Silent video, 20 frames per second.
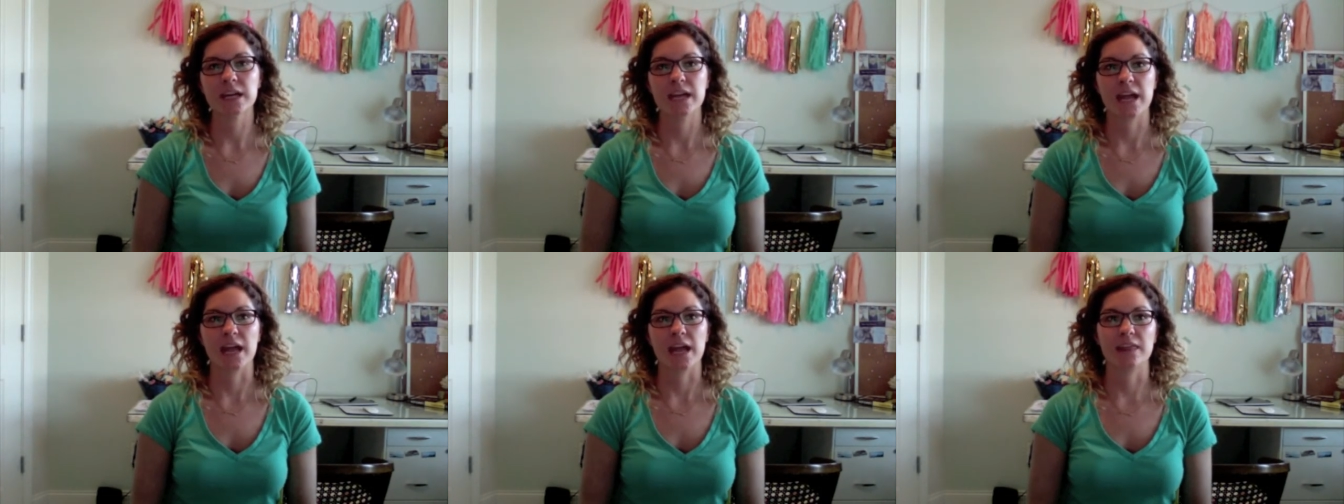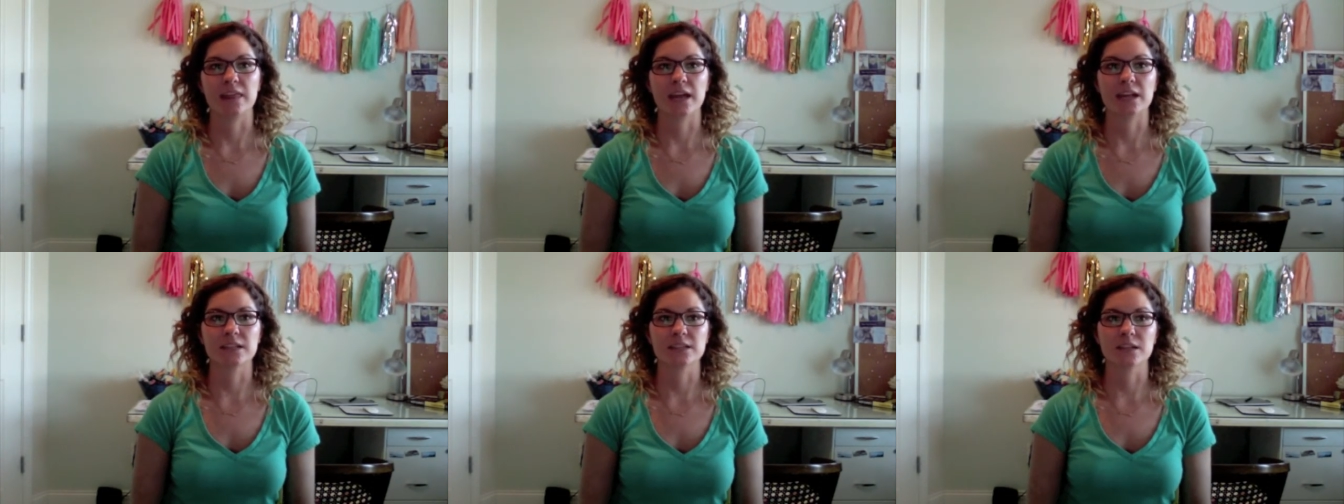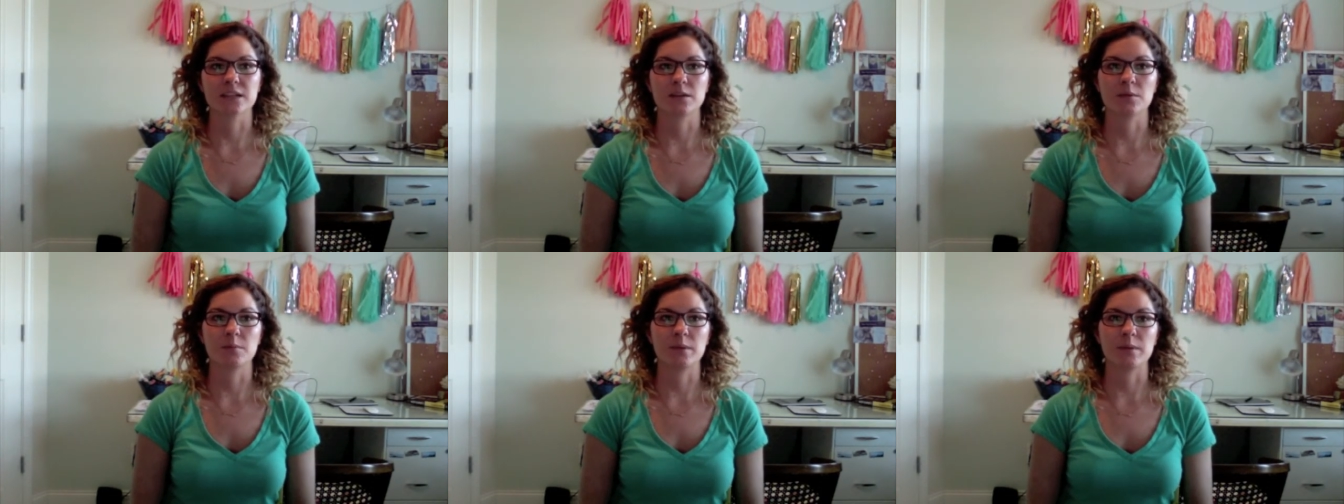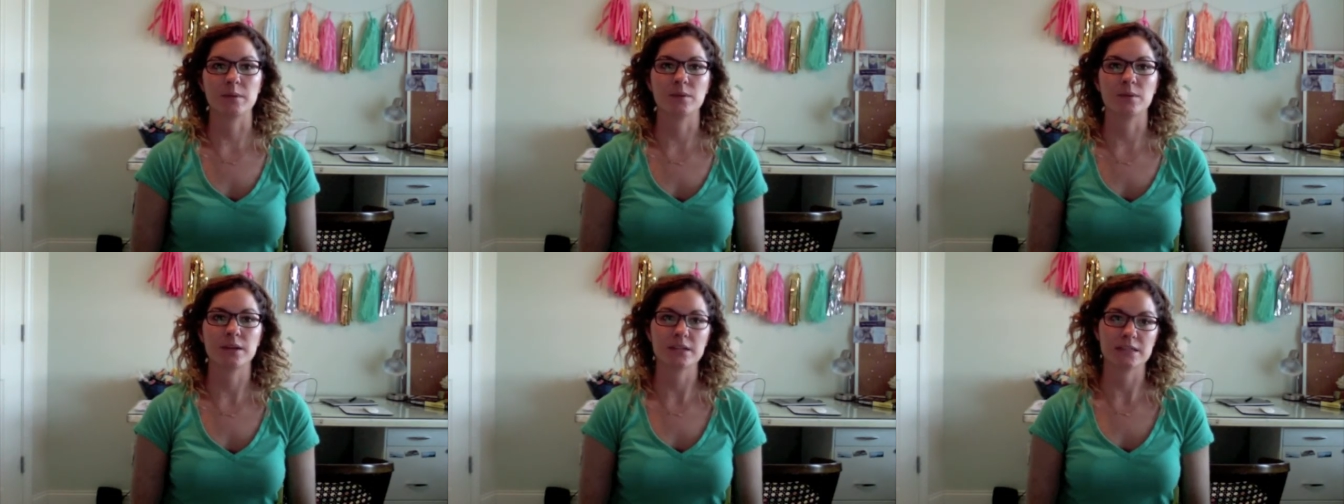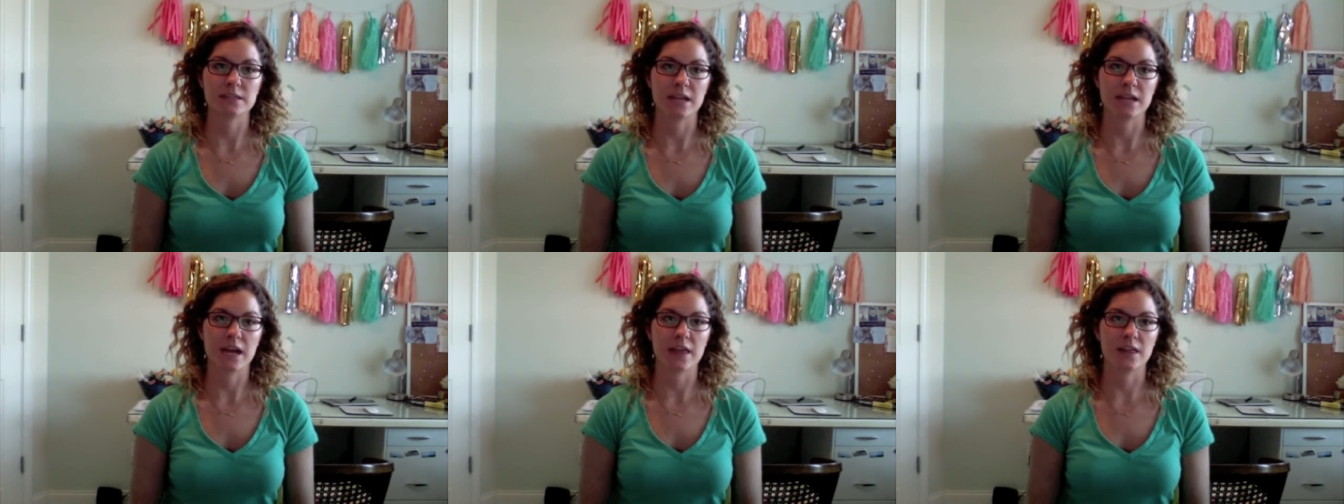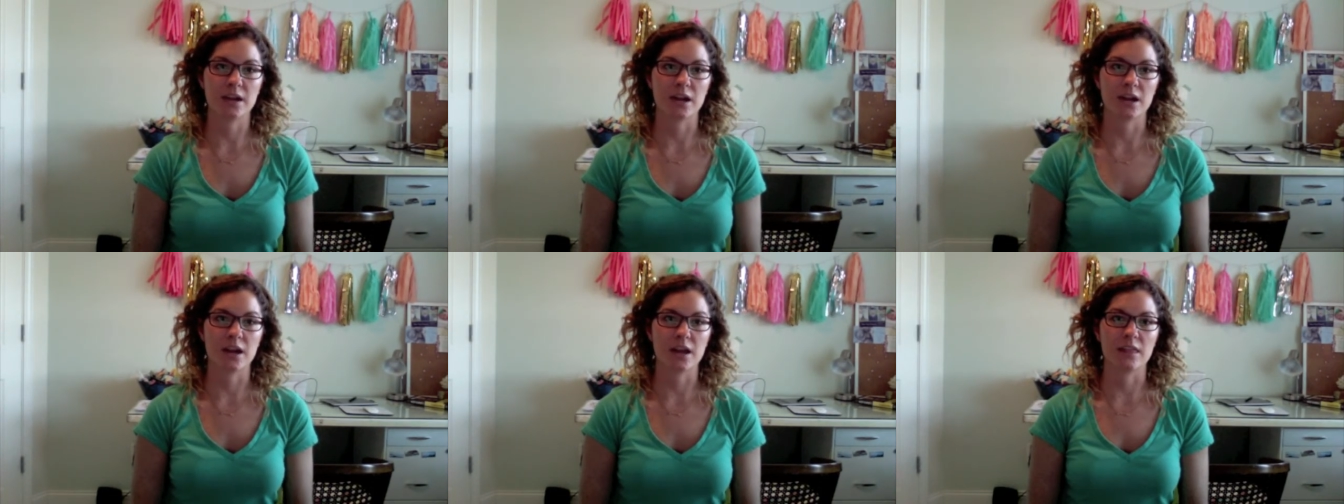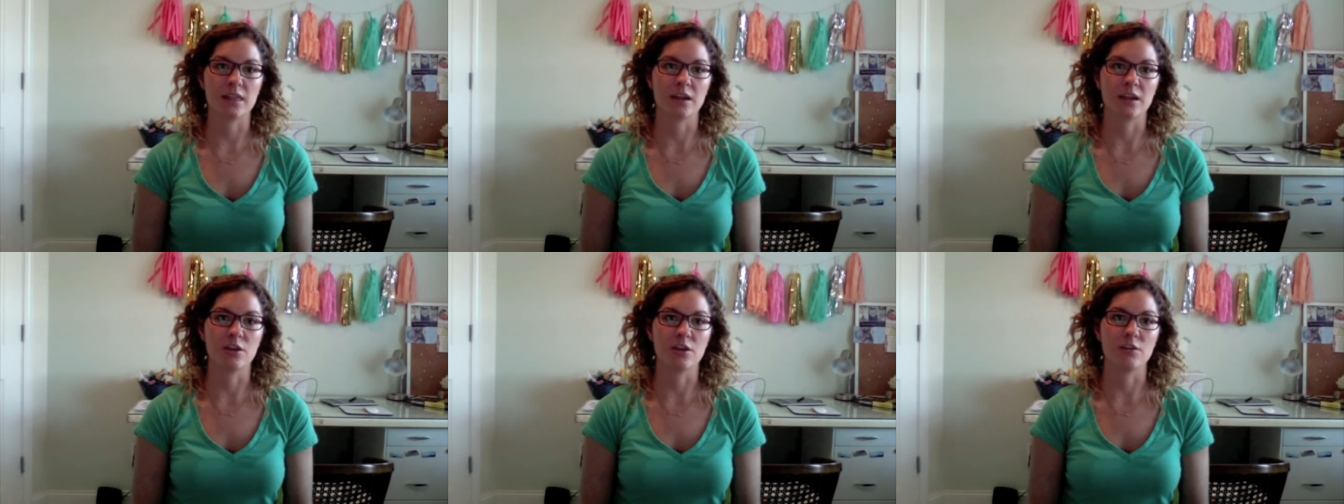and that's going to be put together
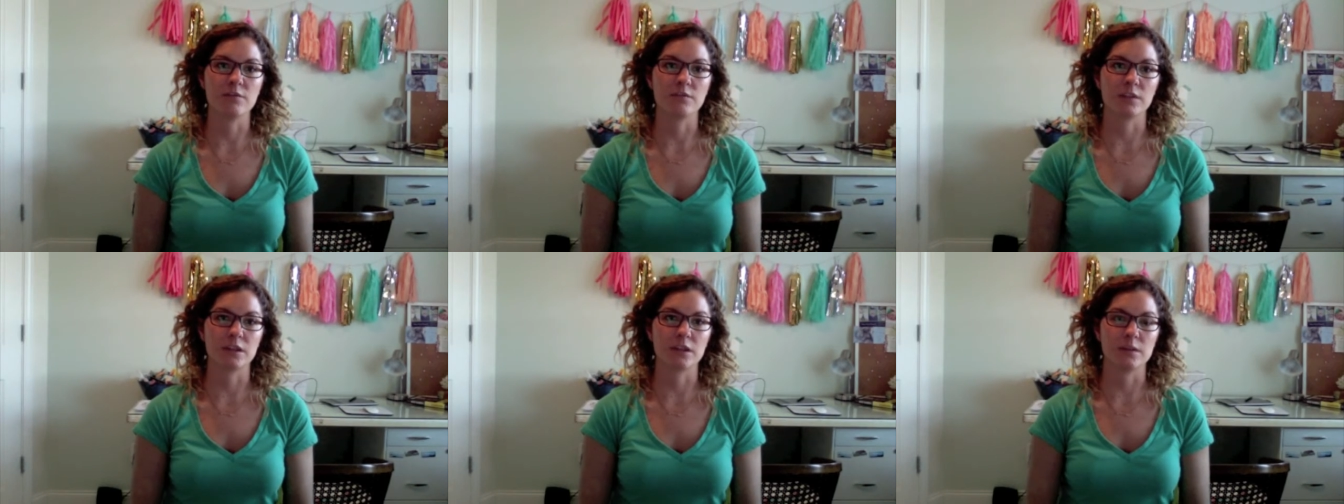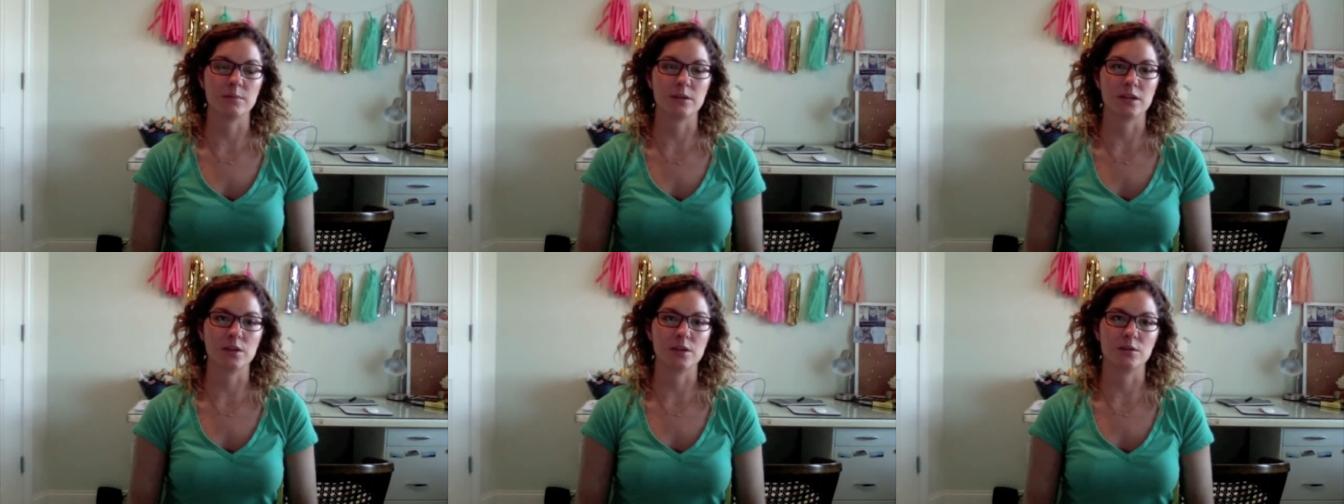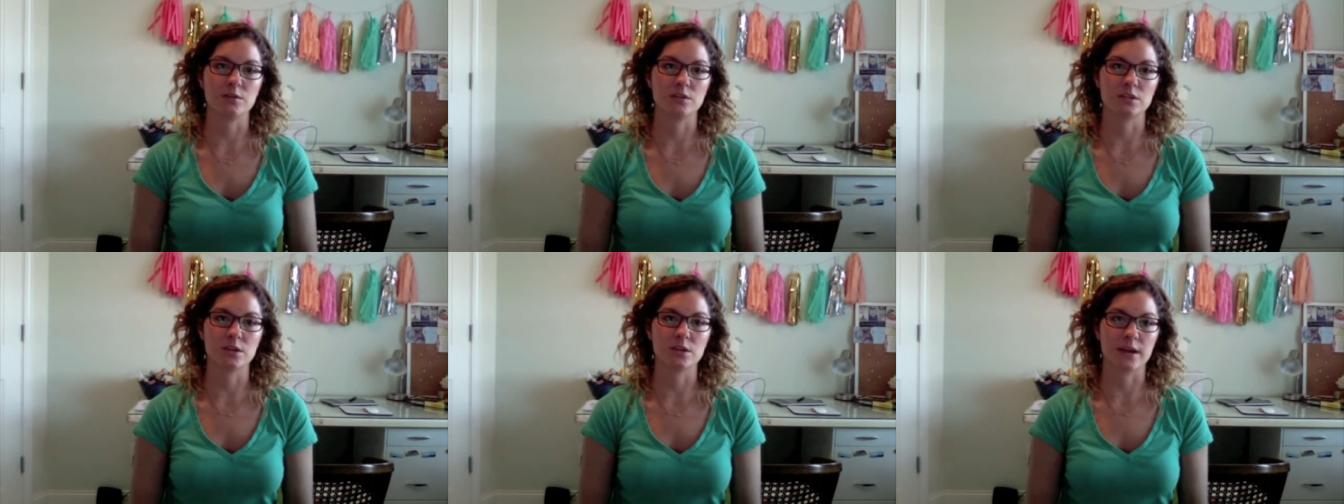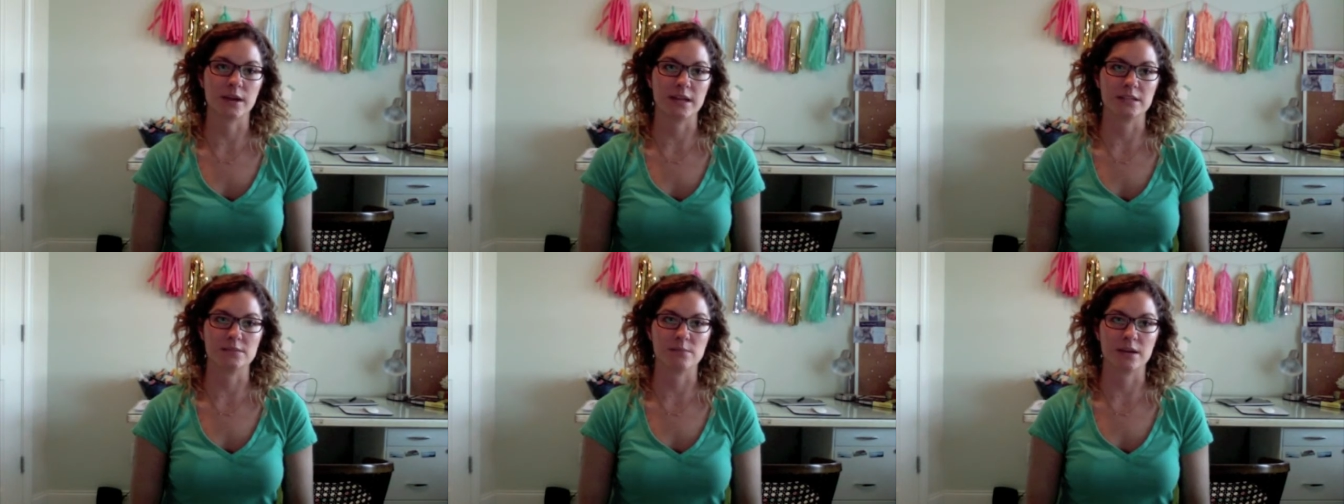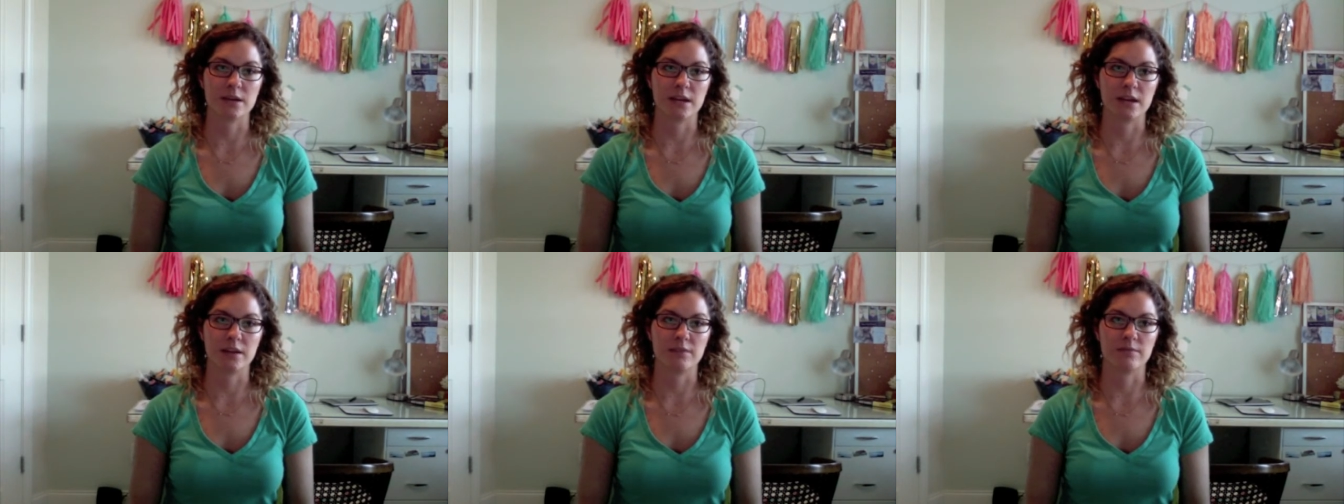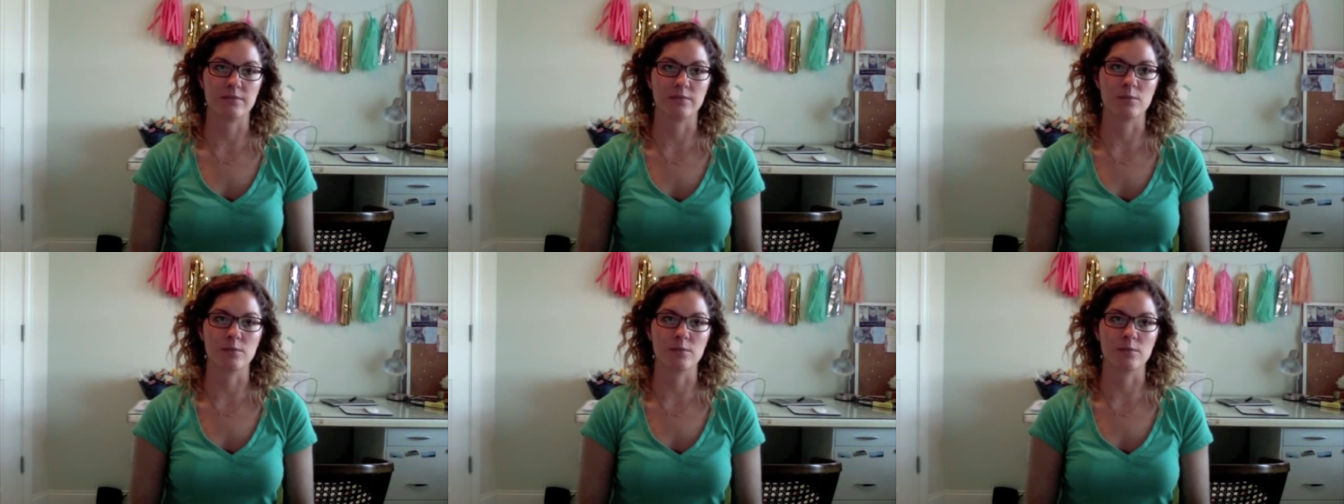and then hopefully be used to raise money